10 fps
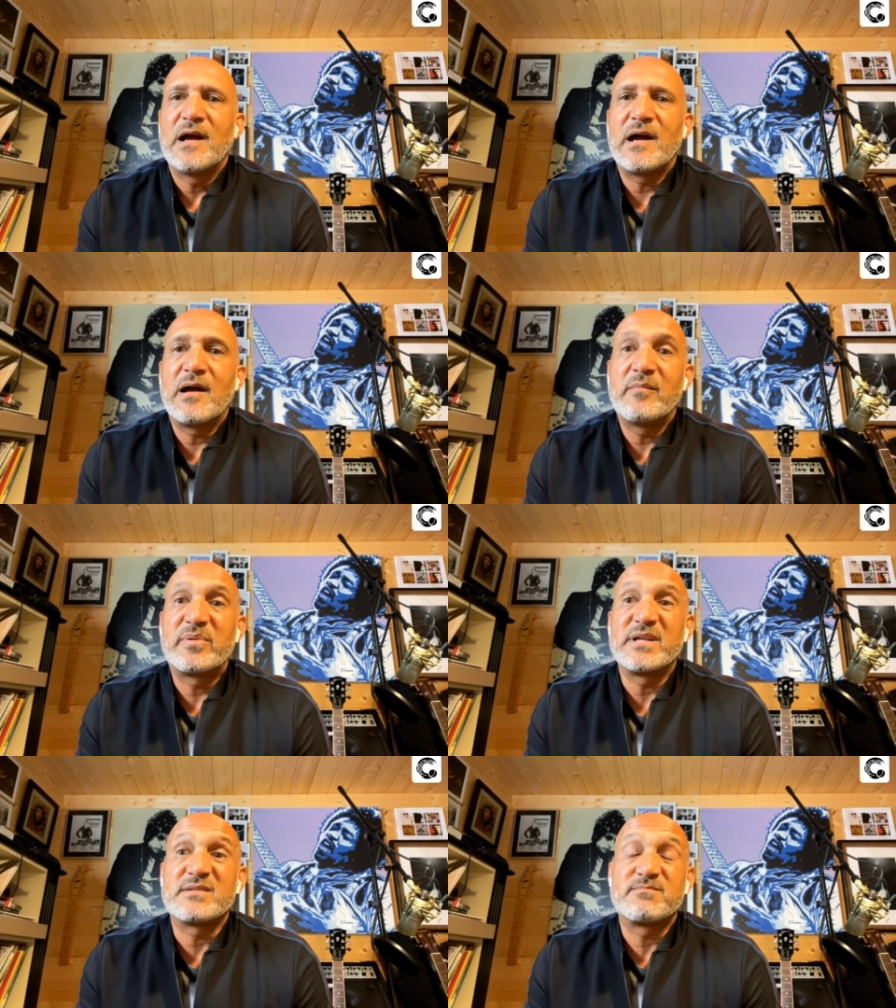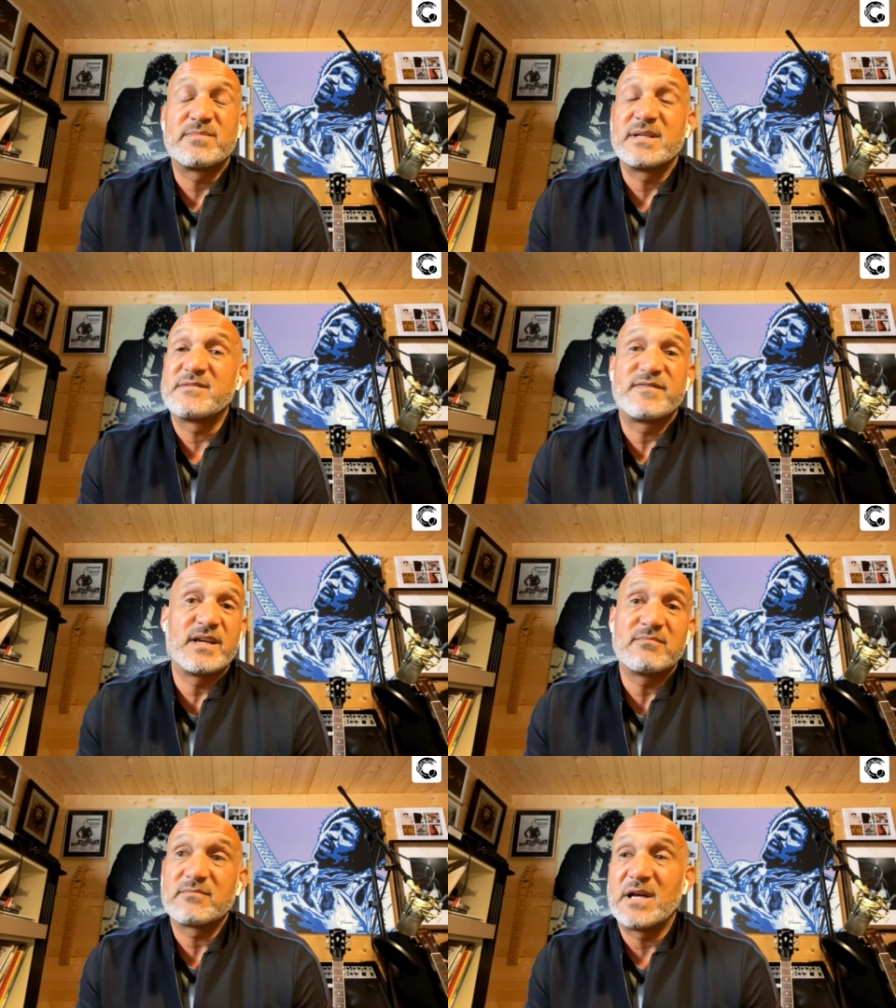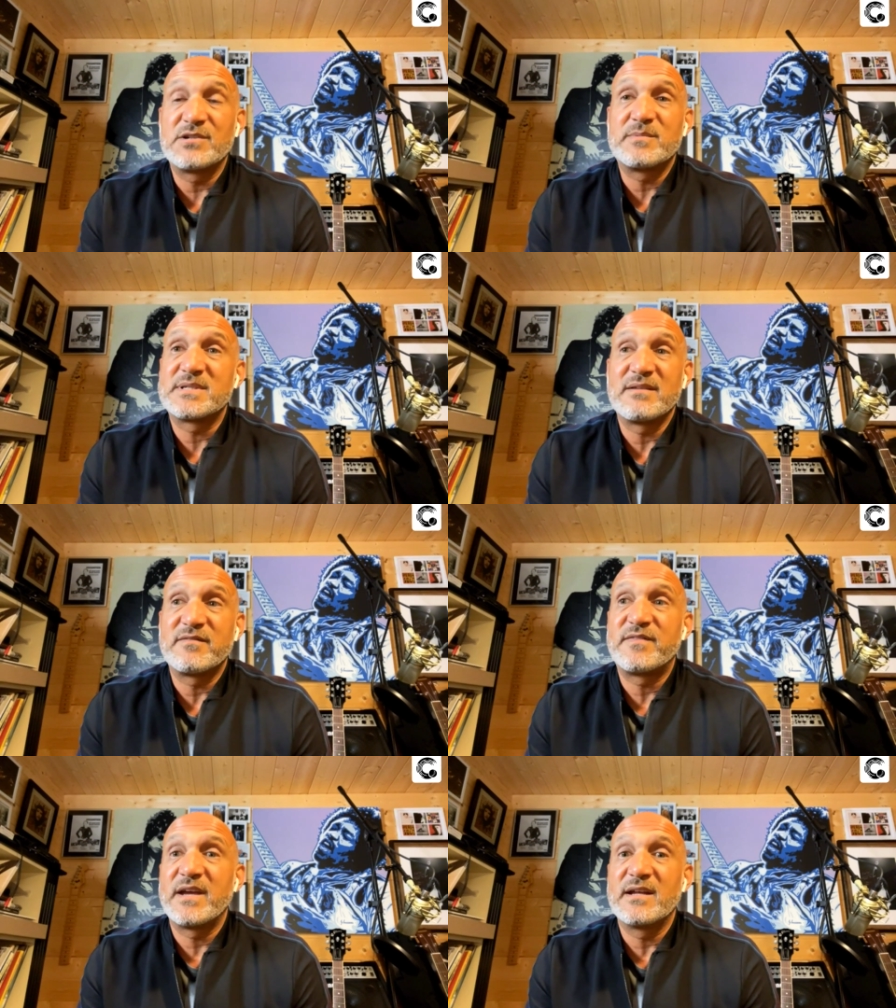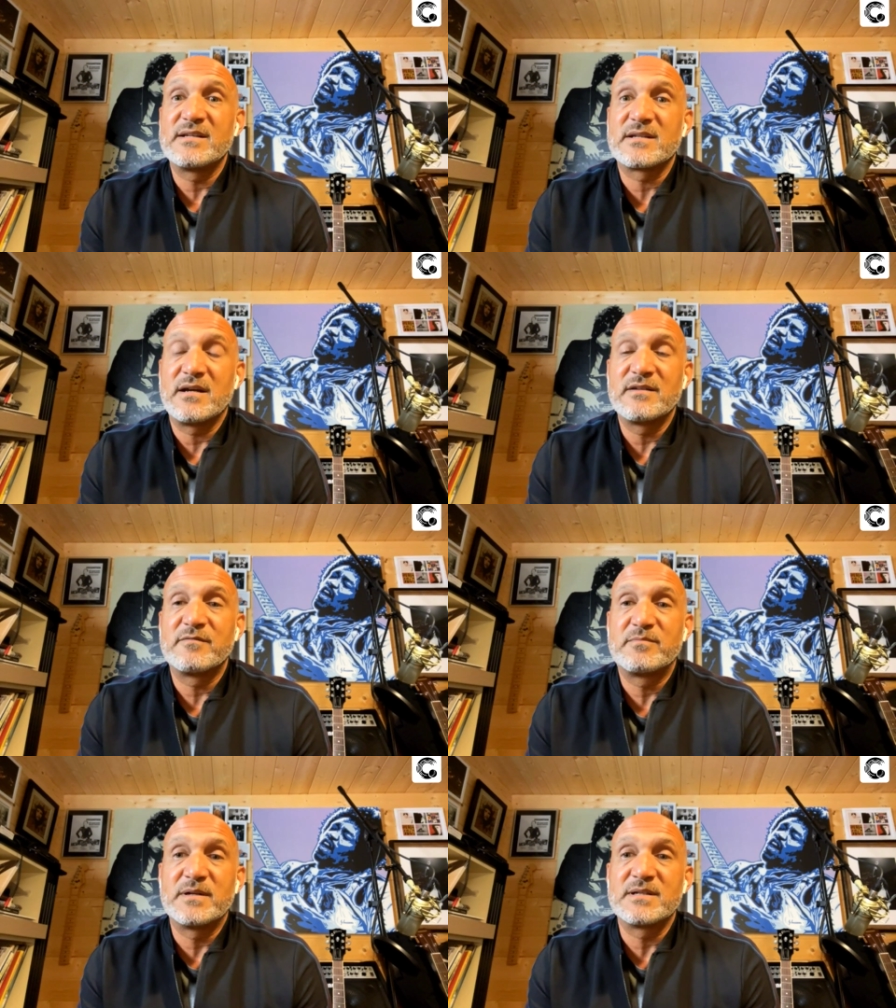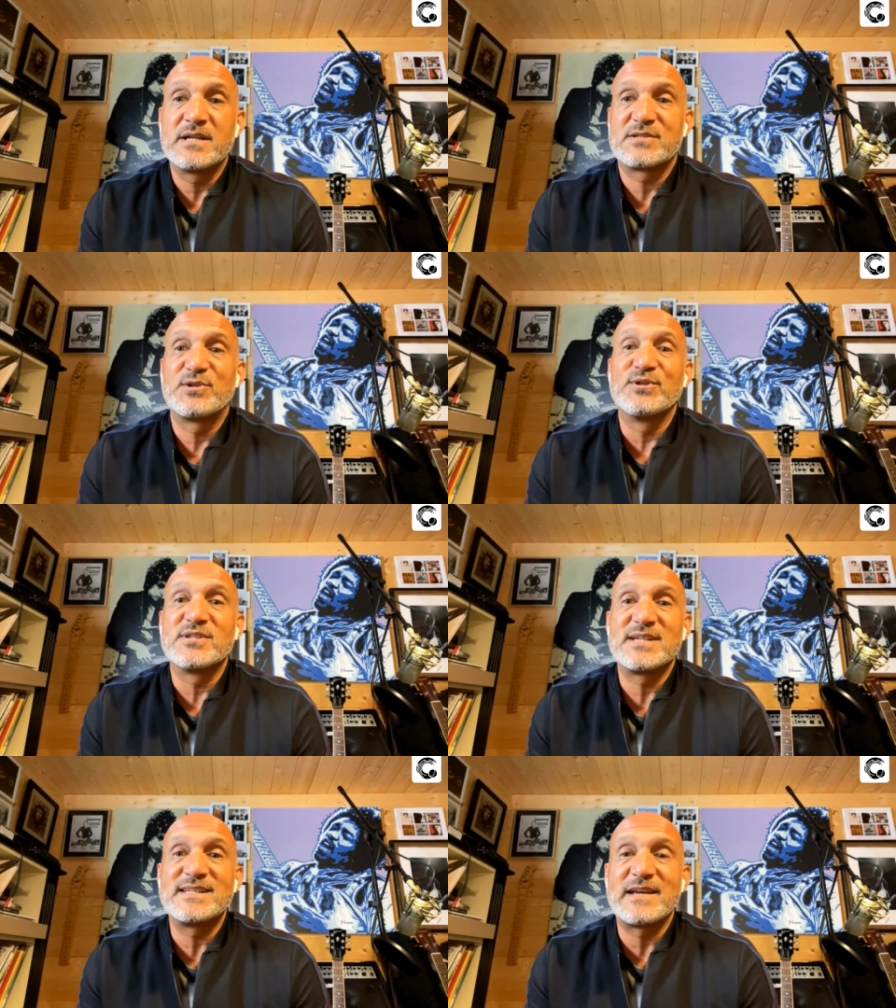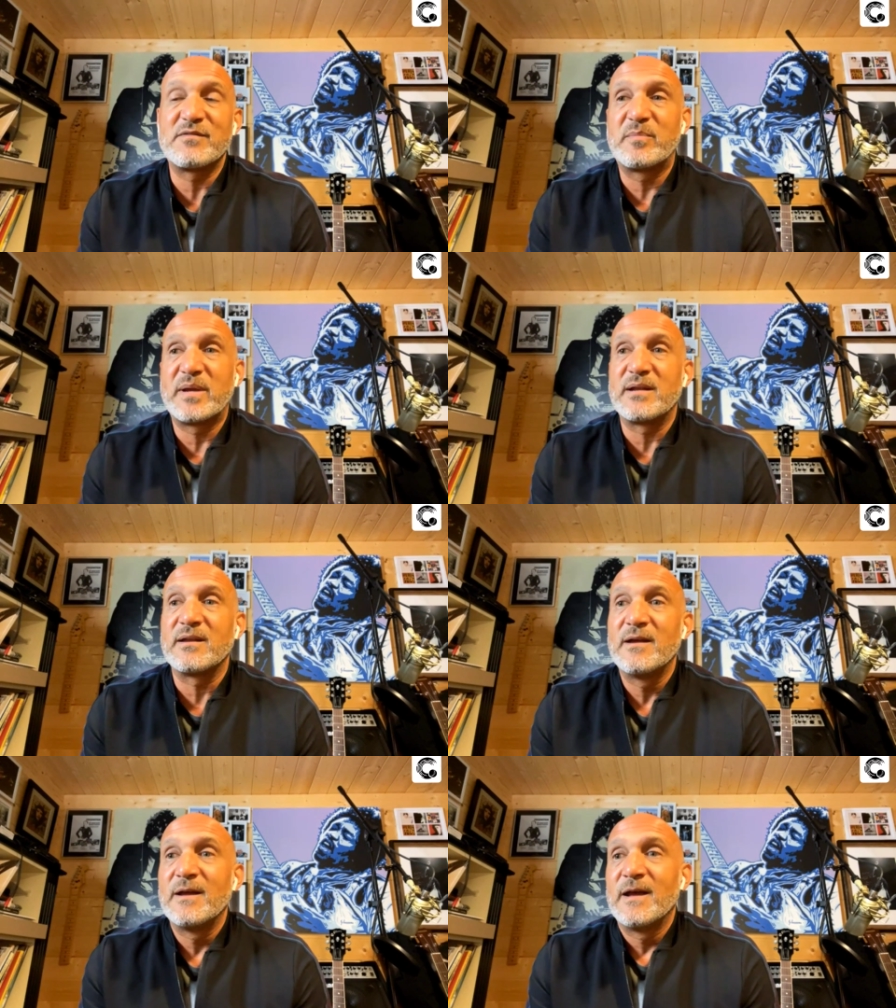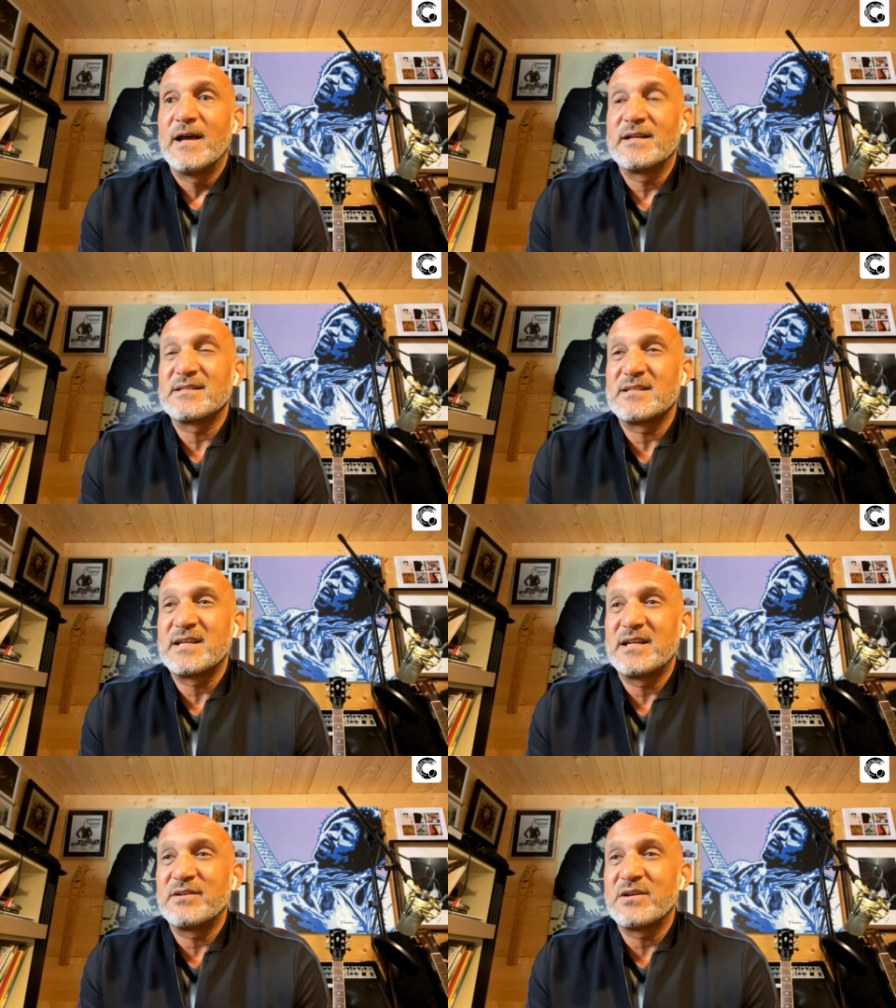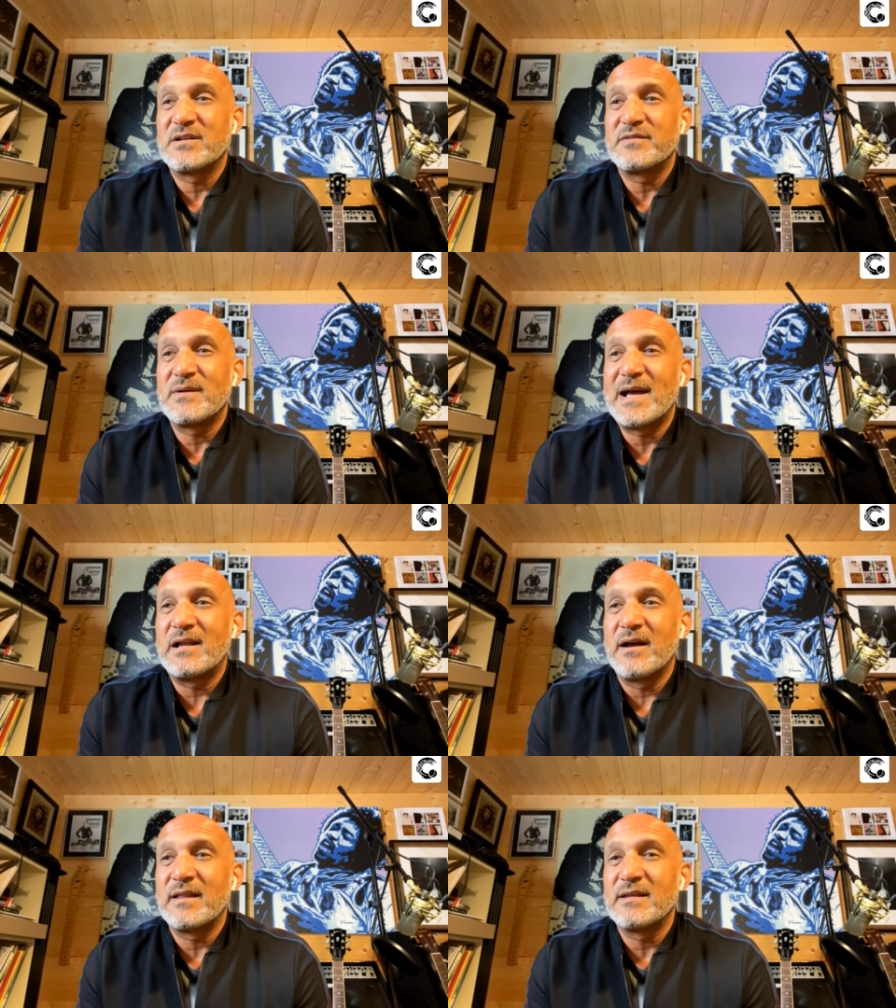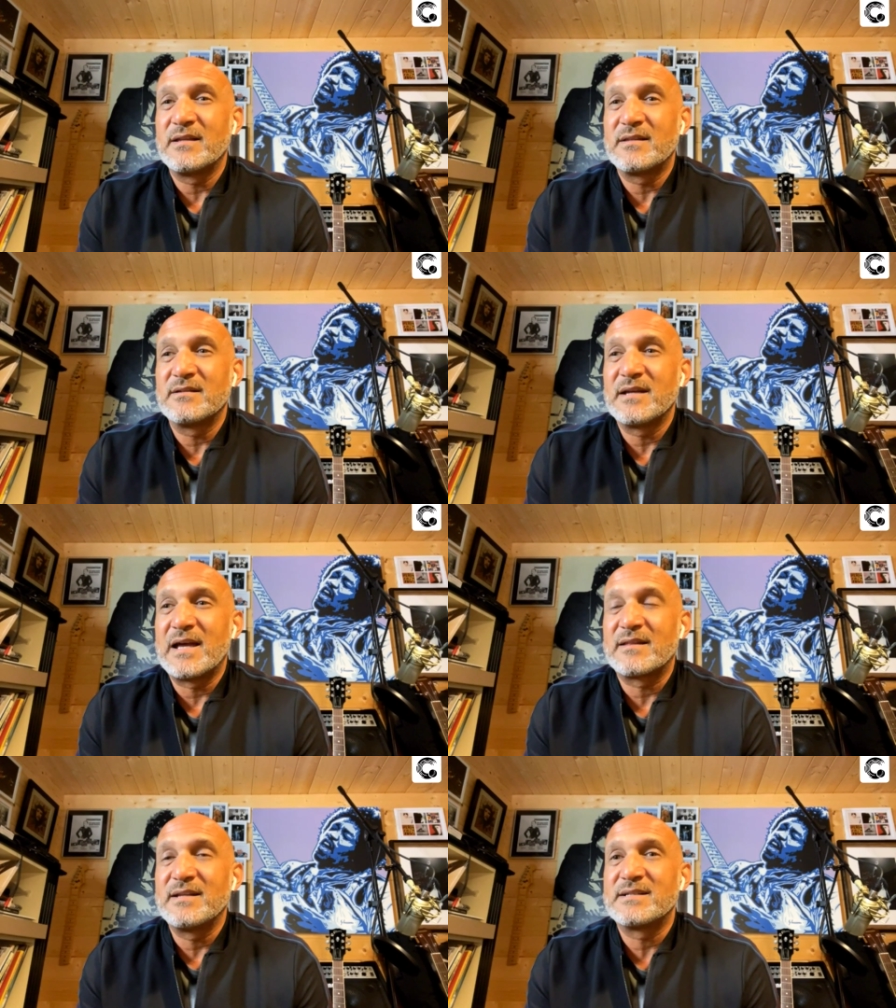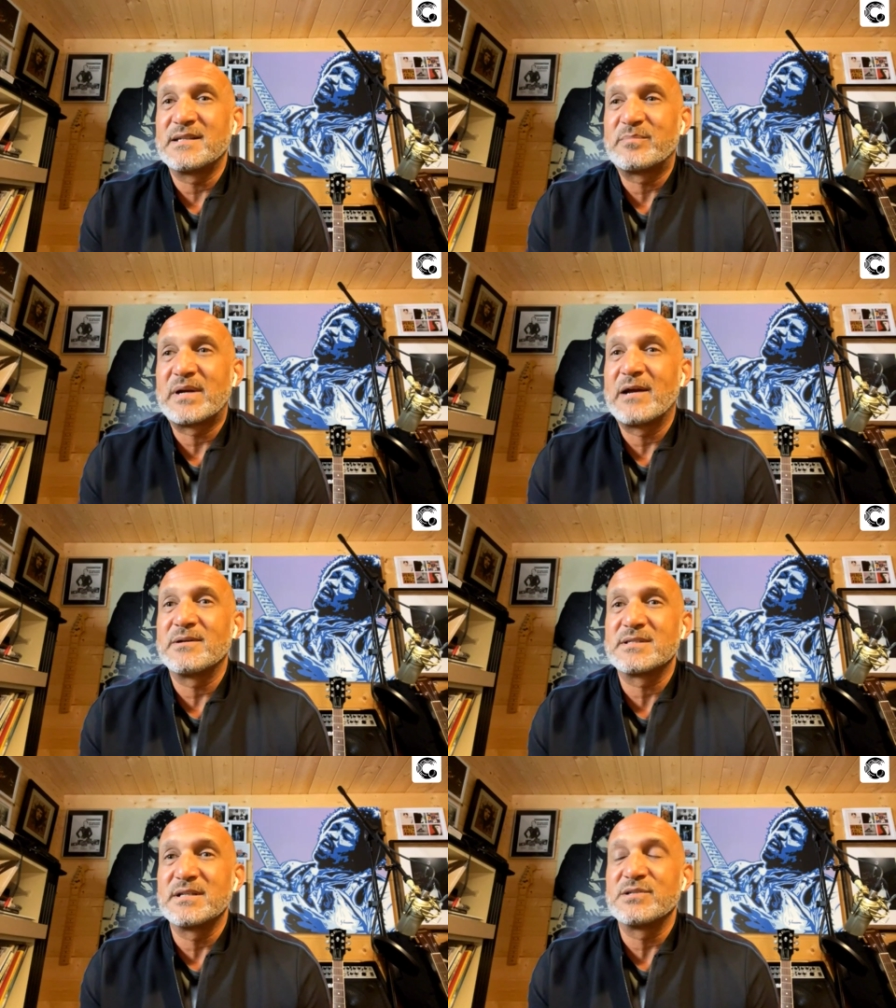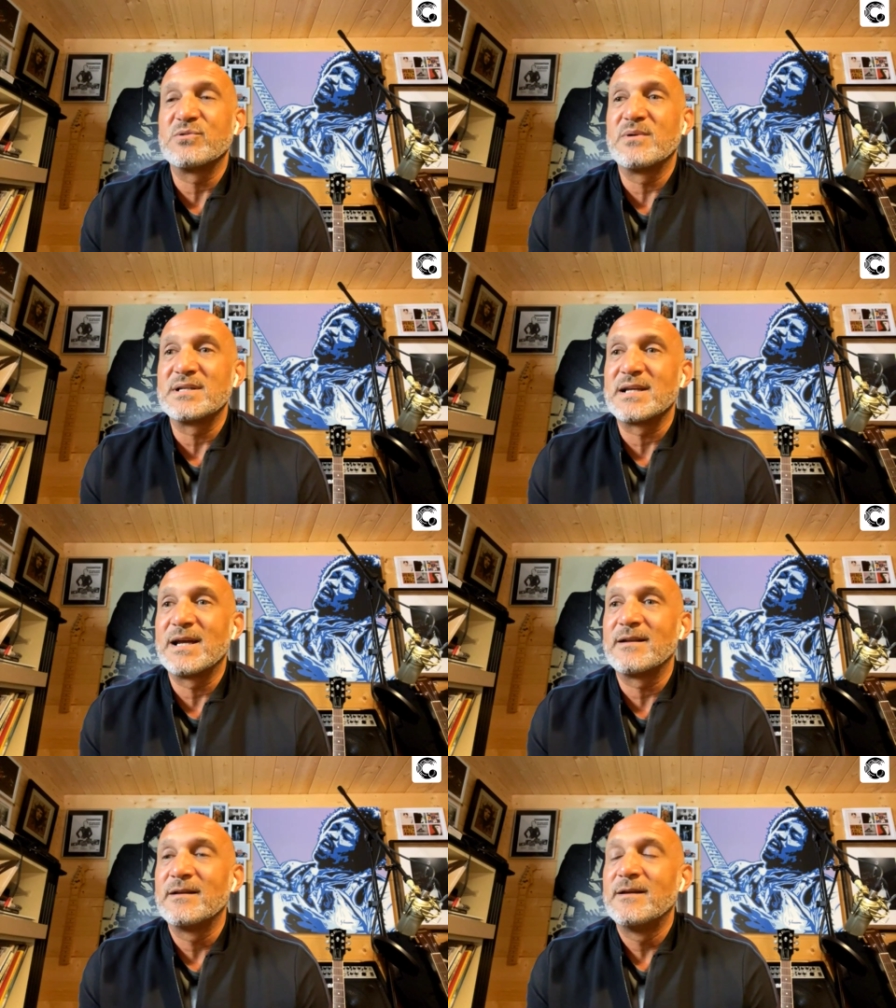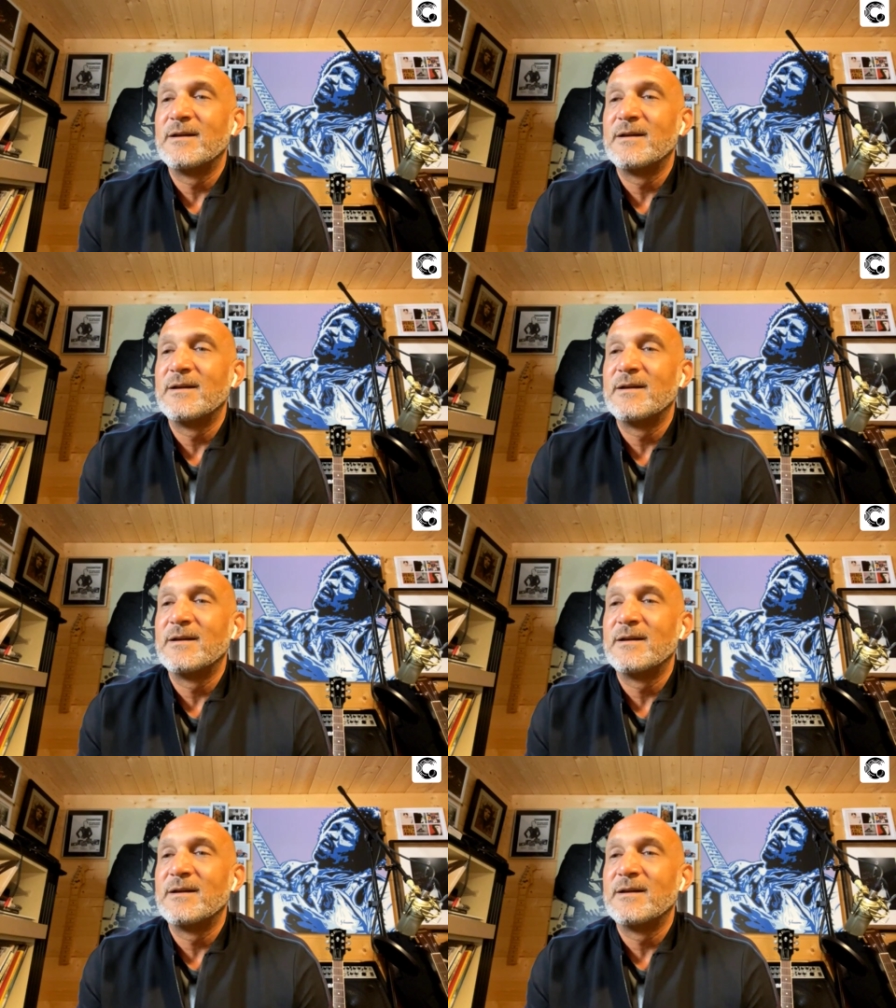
Um, but he's but he's fit, 100% fit, and is kind of as good as he's ever been. And as I said, you kind of you ally the the athletic prowess that he's always had